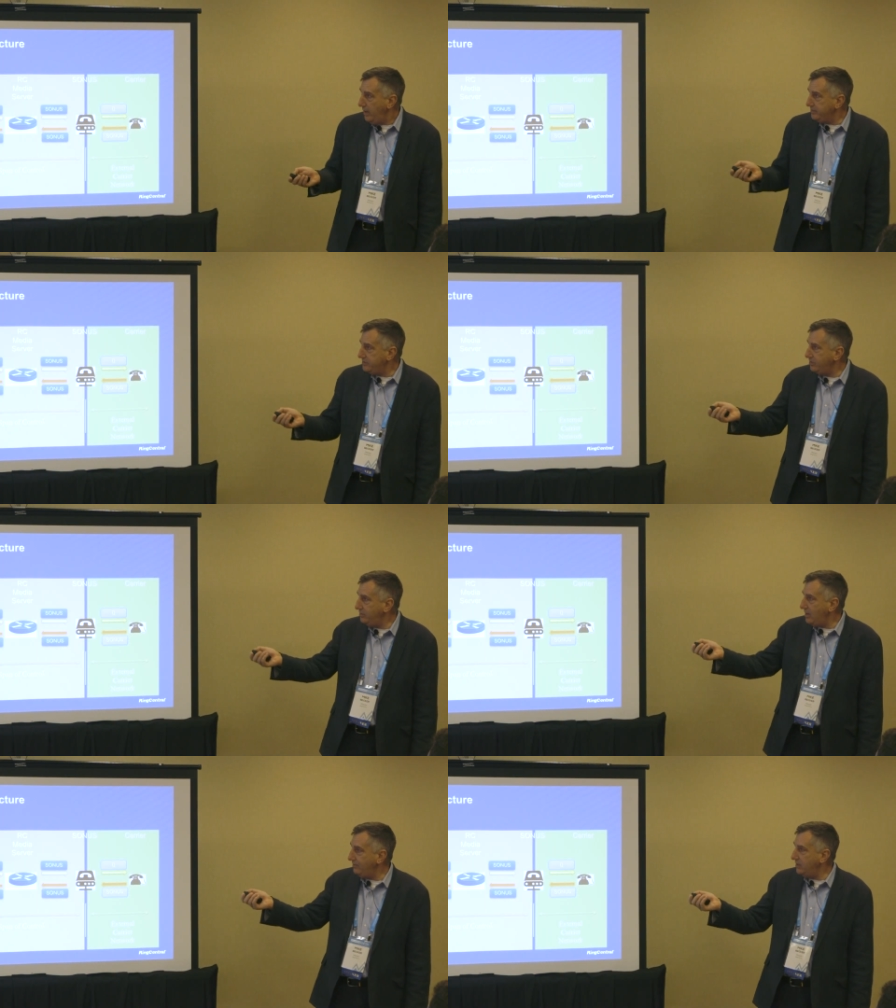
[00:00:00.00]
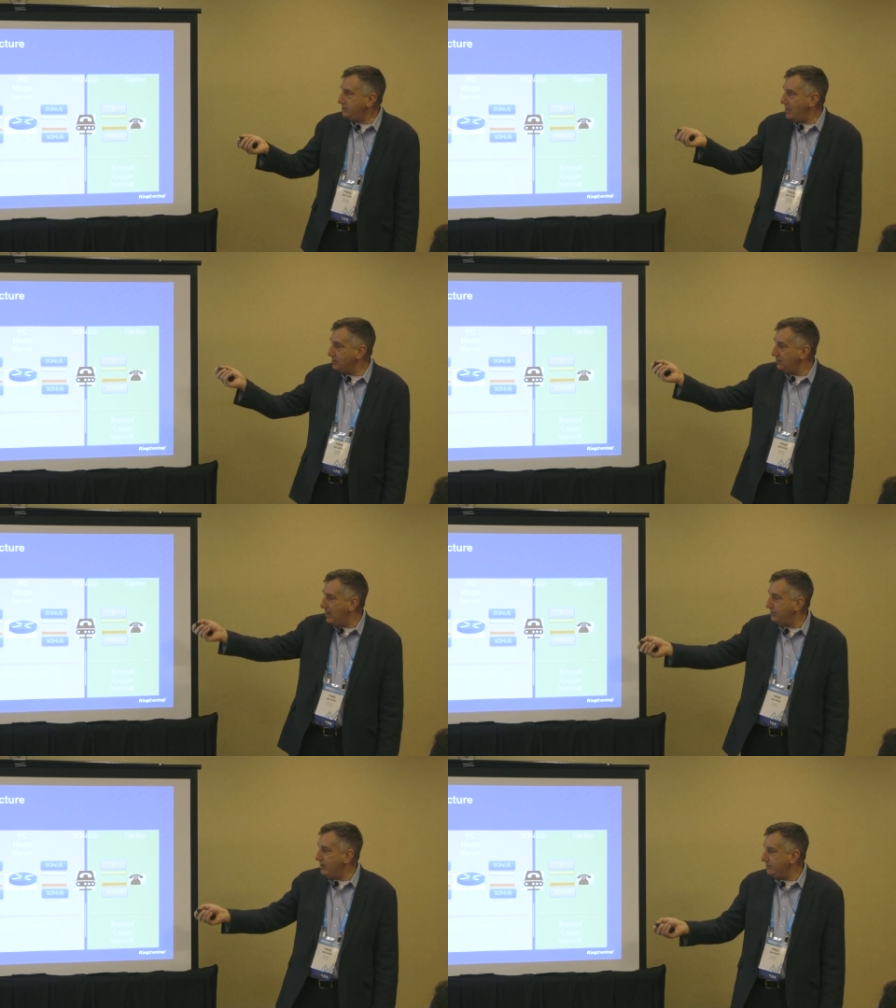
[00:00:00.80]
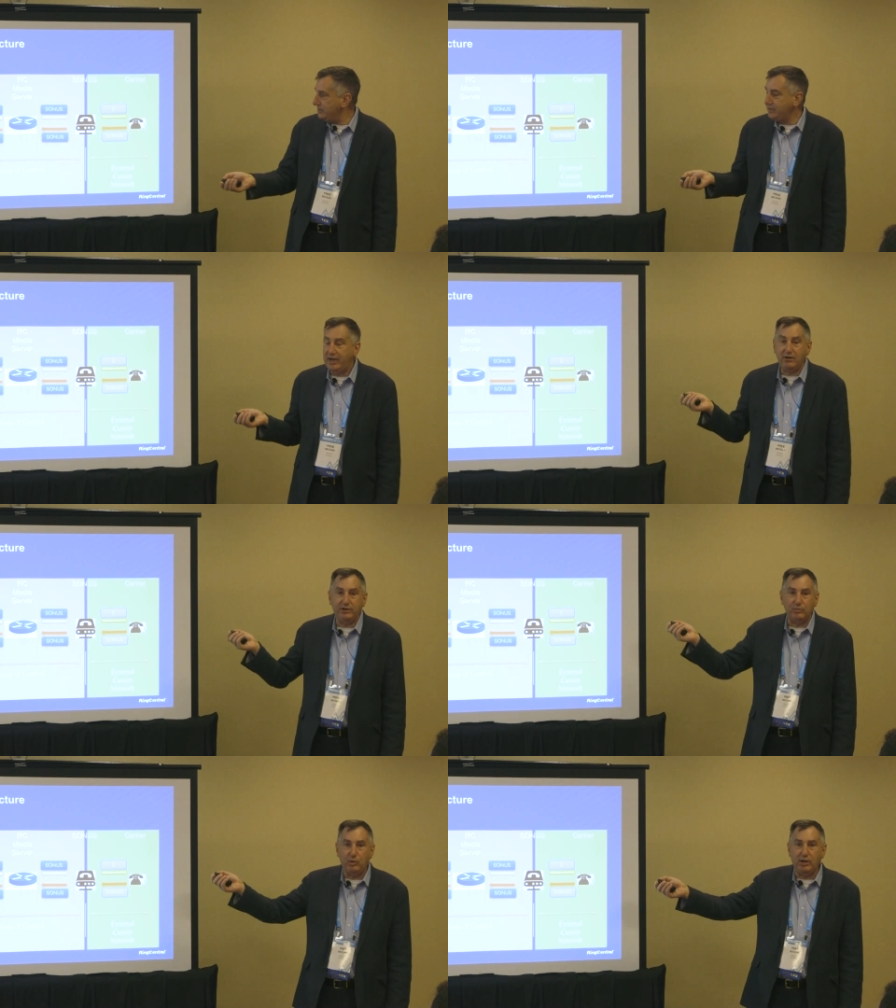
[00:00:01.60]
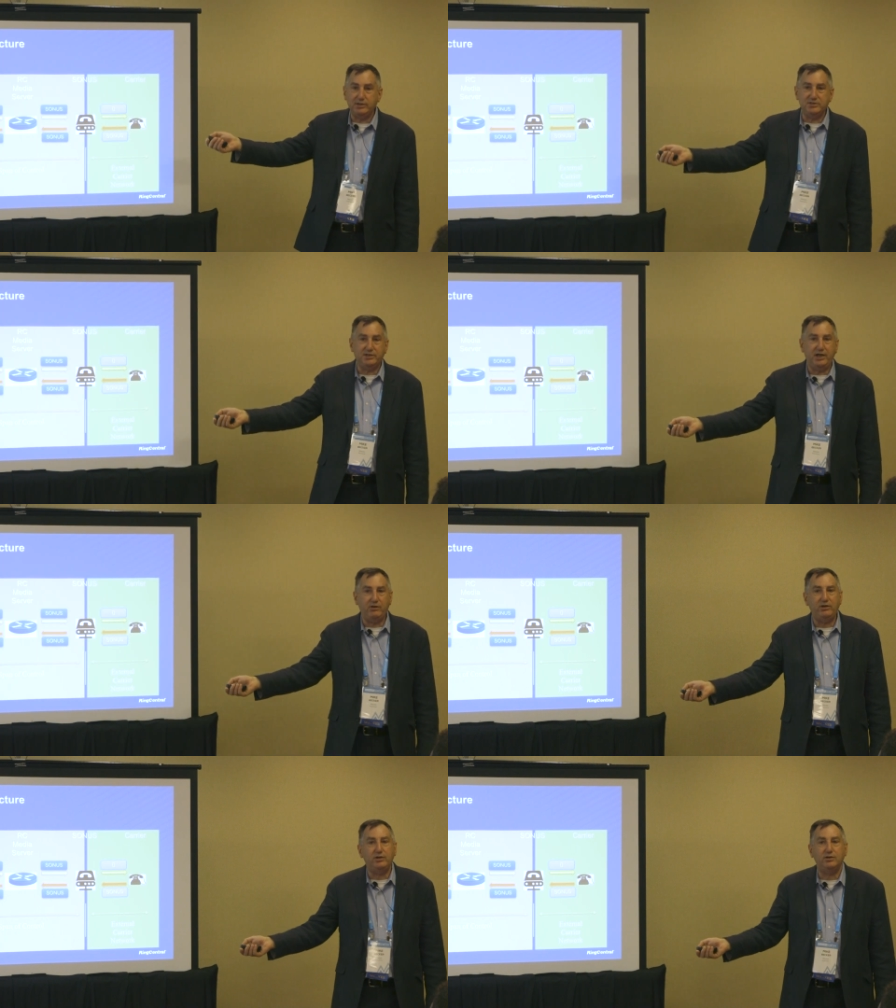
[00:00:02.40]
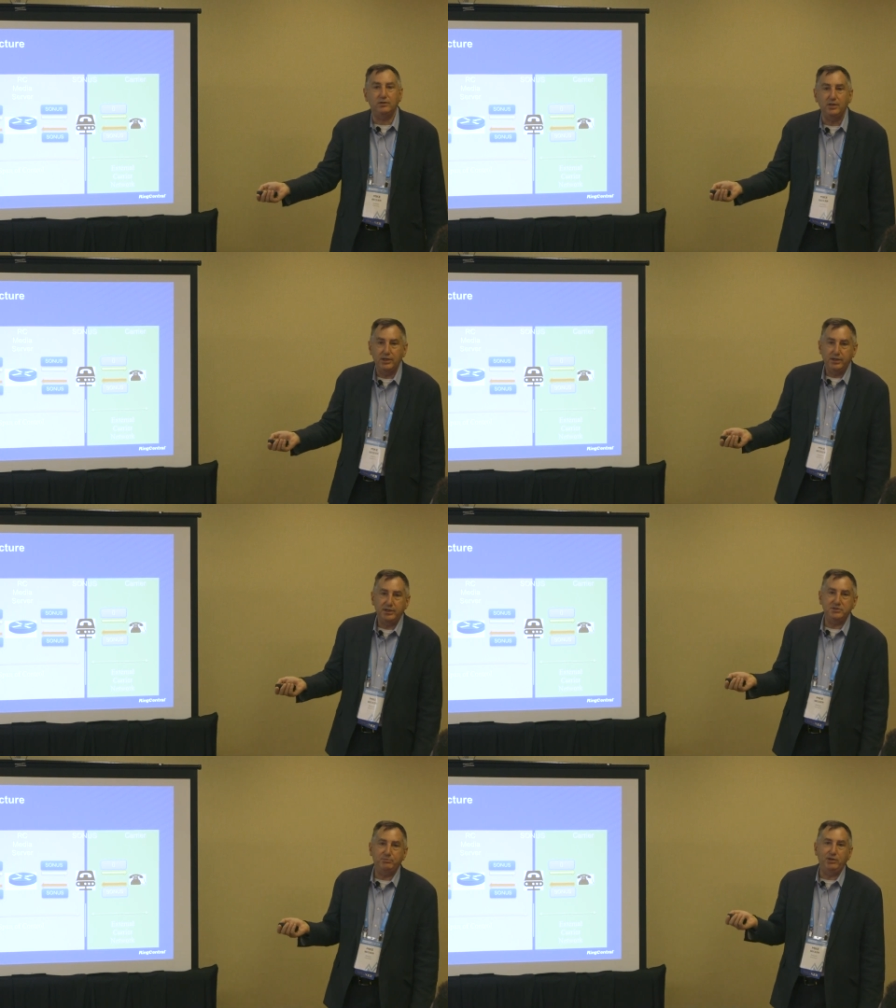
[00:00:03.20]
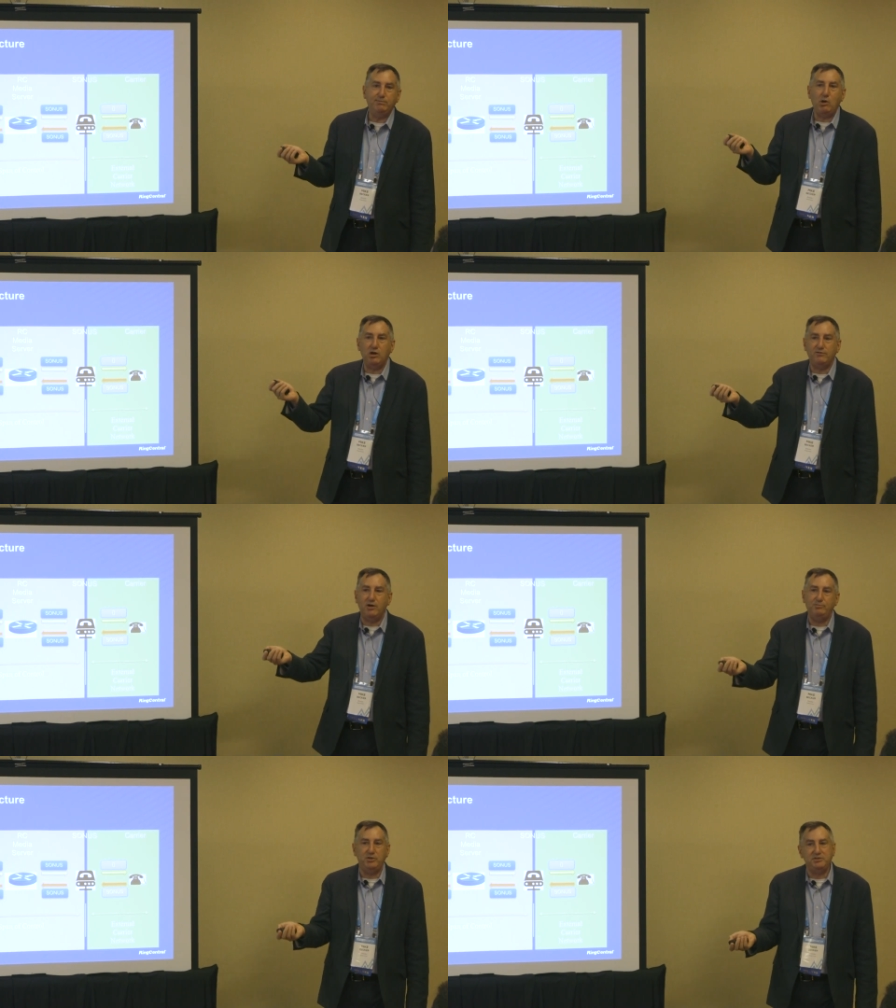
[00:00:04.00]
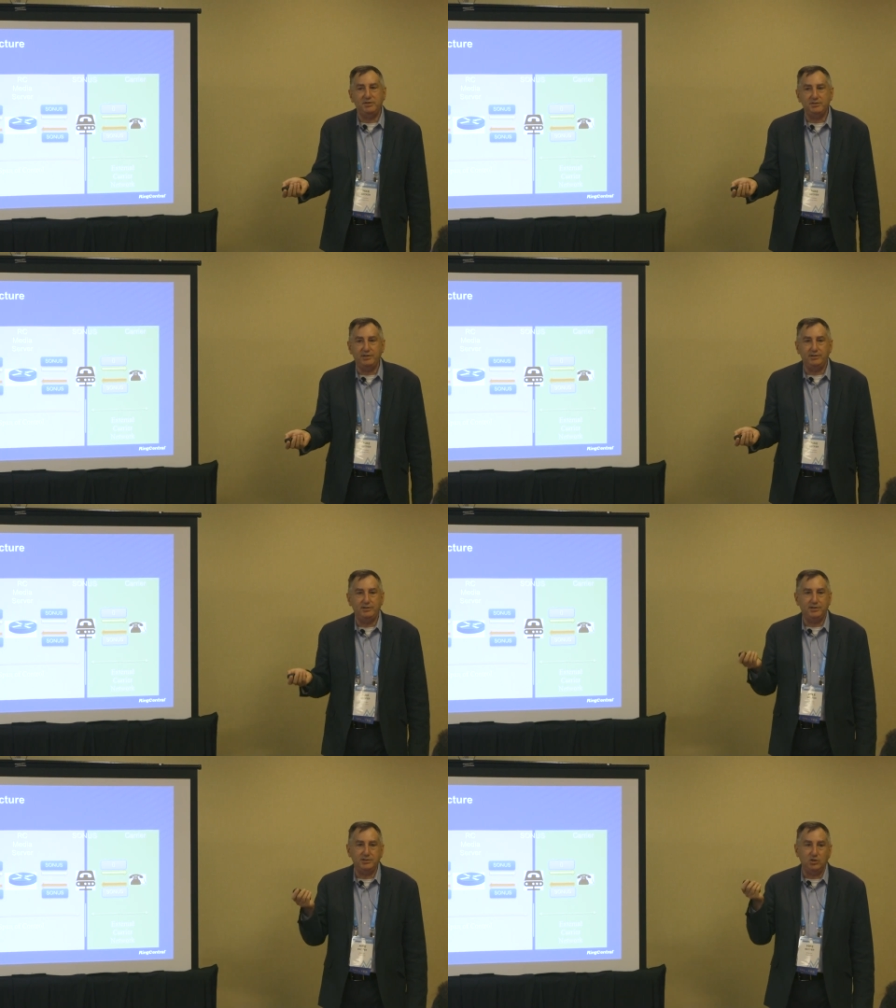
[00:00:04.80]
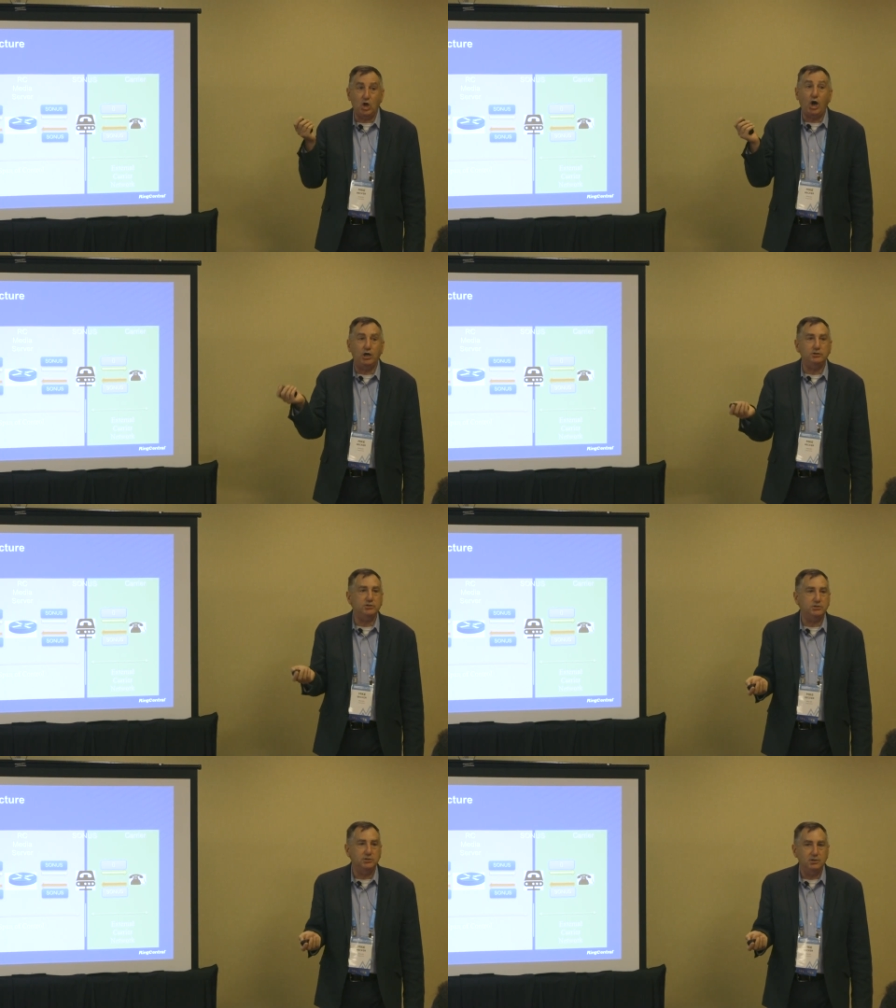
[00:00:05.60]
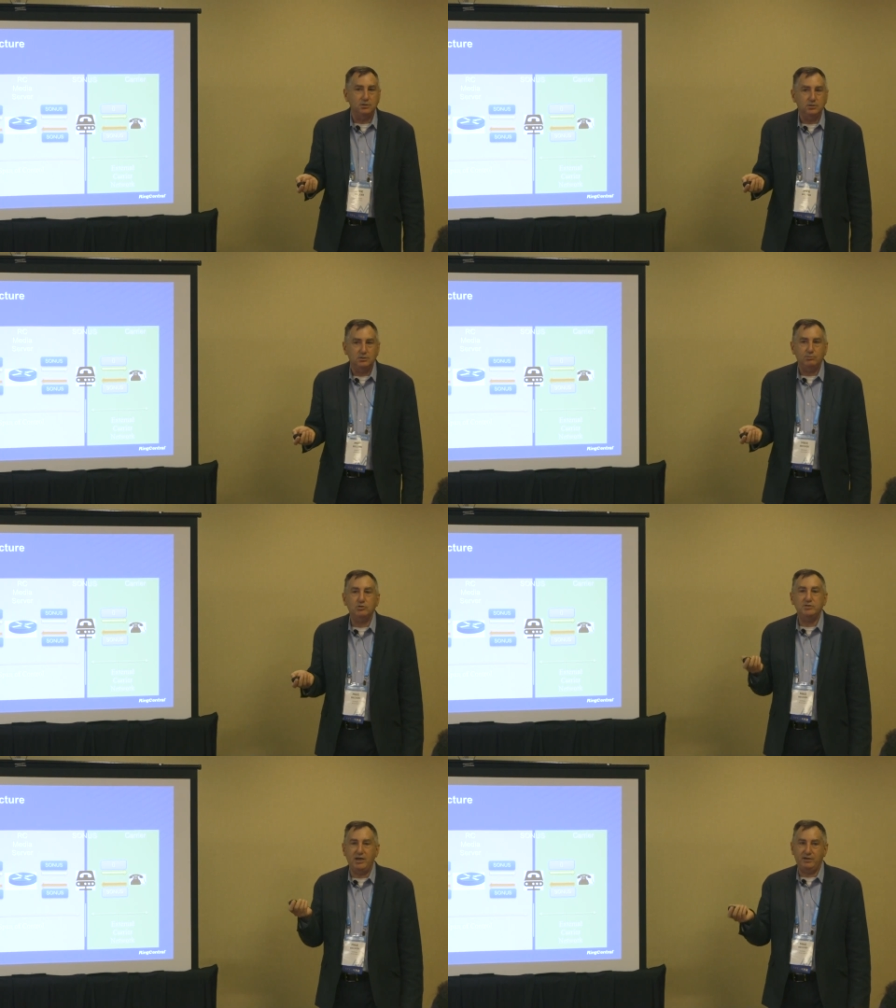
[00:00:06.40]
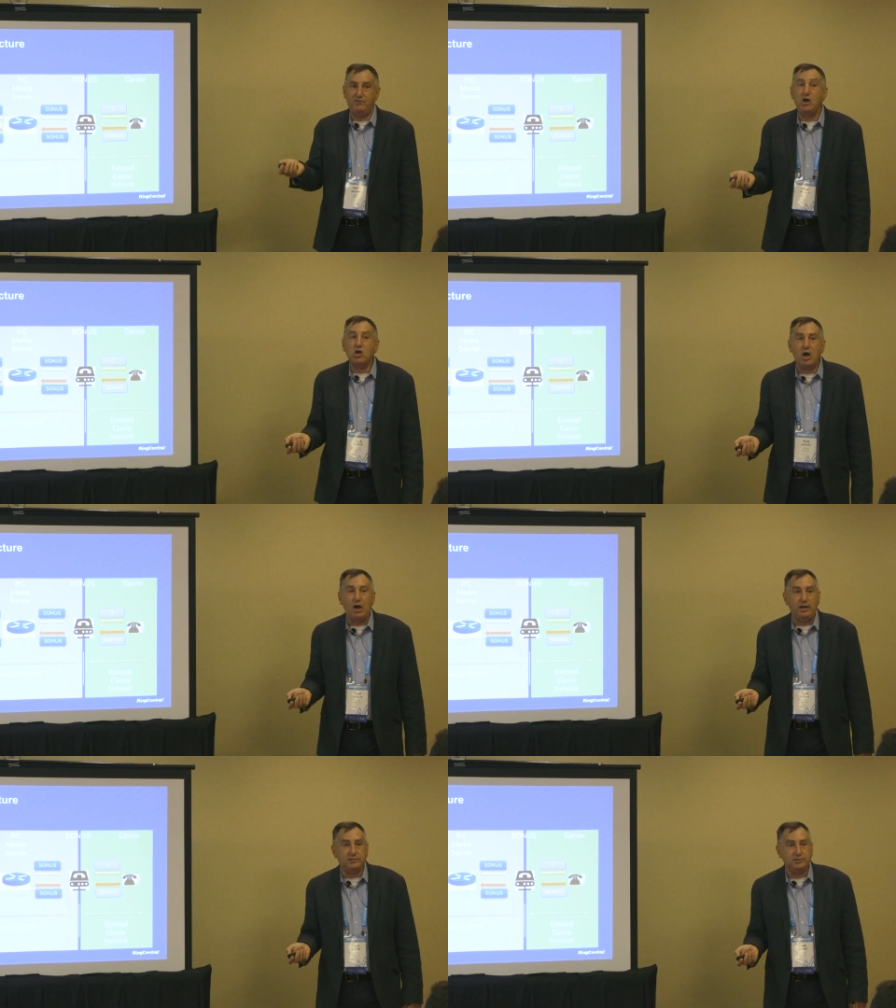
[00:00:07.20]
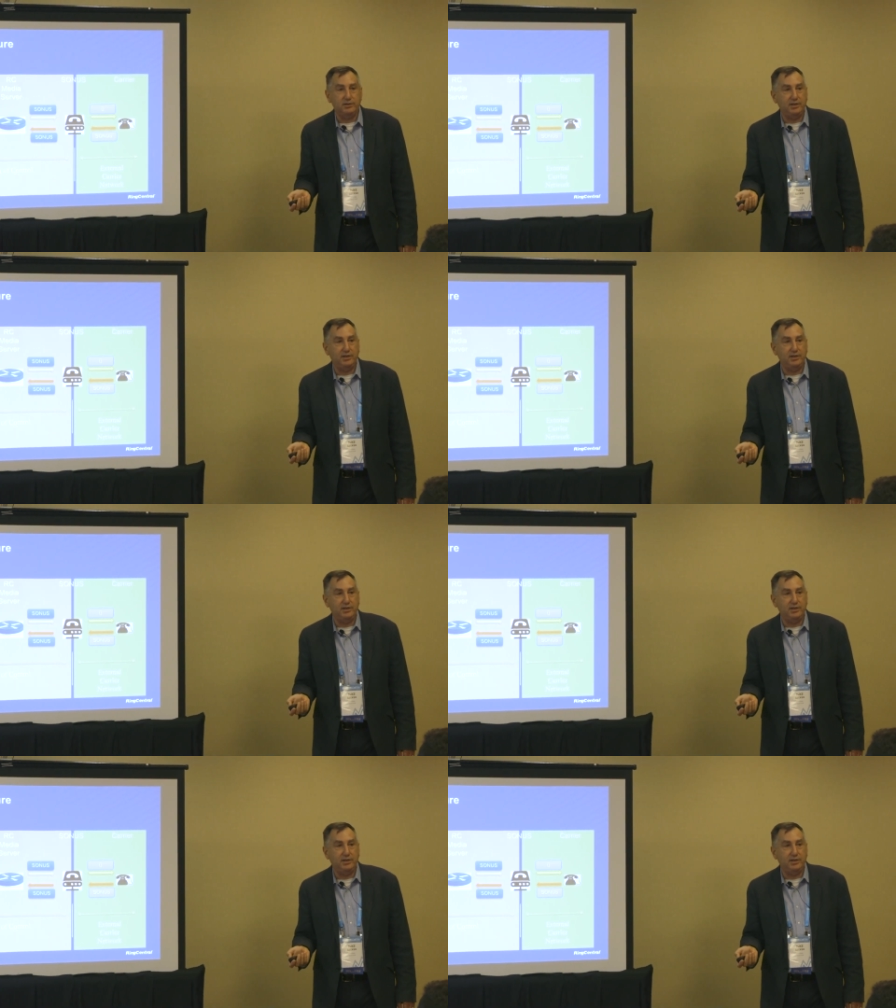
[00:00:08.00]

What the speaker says: And so I'm going to talk a lot about this carrier part, because carrier is a big part of our business, and it's a large percent of our cost.